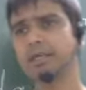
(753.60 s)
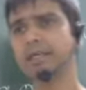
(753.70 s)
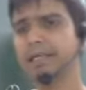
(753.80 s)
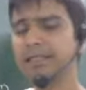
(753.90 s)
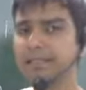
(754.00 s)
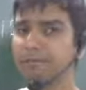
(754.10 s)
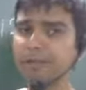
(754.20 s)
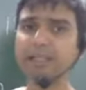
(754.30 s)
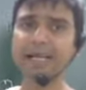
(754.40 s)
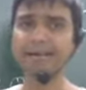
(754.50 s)
in
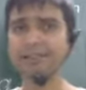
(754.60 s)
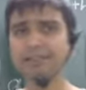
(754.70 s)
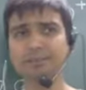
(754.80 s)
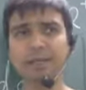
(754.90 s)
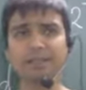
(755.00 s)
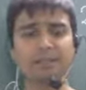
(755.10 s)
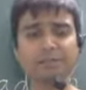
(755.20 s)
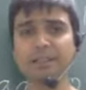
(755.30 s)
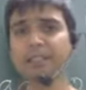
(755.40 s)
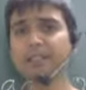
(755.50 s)
different languages by
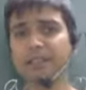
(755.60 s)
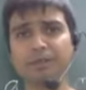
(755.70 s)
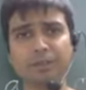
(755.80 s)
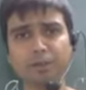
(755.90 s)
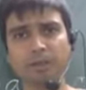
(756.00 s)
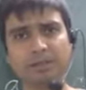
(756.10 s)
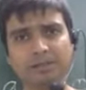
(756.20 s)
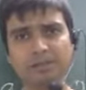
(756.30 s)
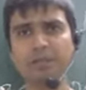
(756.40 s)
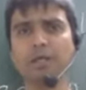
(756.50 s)
different
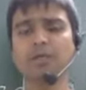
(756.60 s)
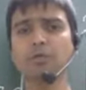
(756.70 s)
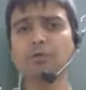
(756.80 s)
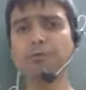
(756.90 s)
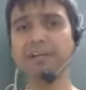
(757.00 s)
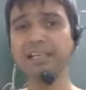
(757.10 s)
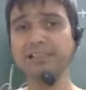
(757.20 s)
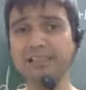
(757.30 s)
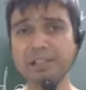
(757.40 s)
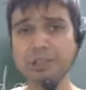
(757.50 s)
individuals. To
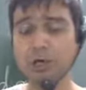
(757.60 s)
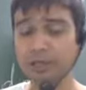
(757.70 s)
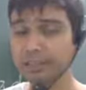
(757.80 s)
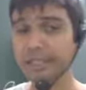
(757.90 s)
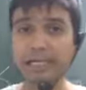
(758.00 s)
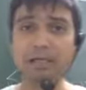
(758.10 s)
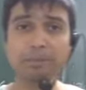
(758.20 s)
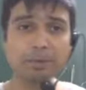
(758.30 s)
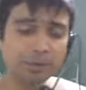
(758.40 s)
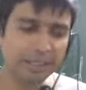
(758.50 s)
phrase it short and
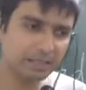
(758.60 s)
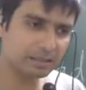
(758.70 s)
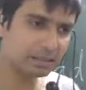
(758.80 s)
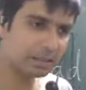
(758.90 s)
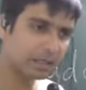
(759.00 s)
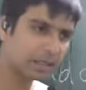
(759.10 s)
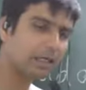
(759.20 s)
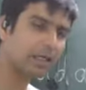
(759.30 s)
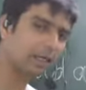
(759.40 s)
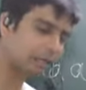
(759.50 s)
help you get a
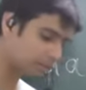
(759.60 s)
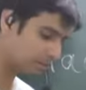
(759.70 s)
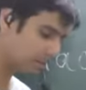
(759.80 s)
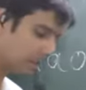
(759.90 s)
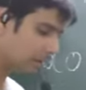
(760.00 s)
crux,